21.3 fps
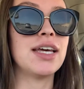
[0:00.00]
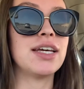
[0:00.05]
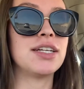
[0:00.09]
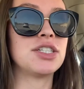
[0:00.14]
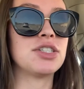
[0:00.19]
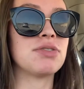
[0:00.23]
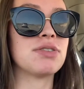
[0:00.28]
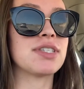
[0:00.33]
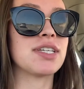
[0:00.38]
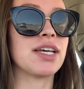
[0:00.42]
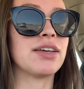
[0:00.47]

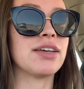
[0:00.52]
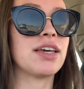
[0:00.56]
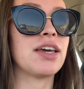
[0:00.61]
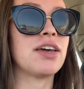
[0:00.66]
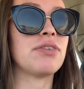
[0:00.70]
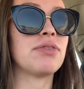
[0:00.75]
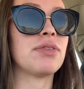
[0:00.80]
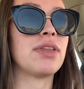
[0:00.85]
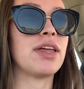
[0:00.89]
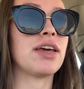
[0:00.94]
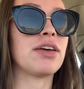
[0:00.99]
She was selling
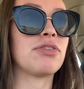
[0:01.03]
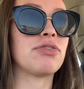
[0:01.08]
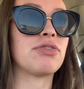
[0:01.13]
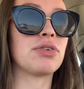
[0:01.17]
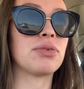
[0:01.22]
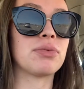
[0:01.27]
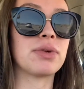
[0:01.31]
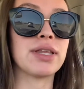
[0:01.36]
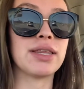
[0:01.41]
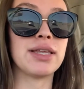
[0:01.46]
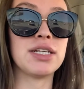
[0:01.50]
it like for
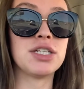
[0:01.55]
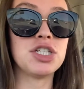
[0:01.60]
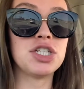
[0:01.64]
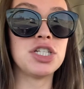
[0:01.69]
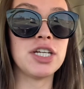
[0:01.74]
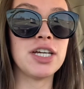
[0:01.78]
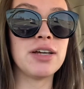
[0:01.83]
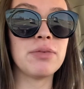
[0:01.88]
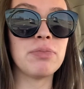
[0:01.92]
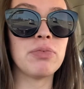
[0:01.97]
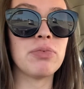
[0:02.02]
really
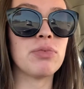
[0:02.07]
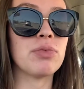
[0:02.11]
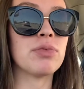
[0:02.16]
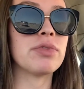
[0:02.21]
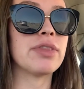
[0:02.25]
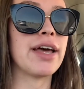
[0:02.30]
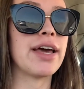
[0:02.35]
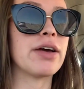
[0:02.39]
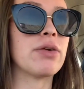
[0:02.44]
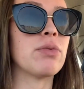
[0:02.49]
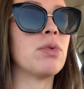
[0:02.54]
cheap.
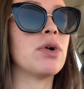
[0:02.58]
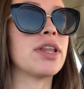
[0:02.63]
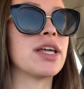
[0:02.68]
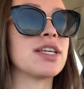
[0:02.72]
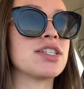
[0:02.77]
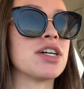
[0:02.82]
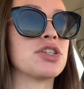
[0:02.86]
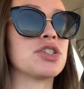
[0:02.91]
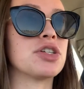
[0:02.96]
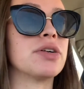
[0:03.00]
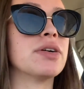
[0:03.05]
Well, that's
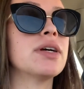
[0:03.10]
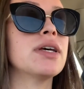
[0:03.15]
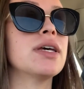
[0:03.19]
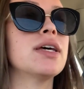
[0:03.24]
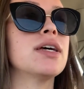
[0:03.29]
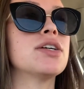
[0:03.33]
not true.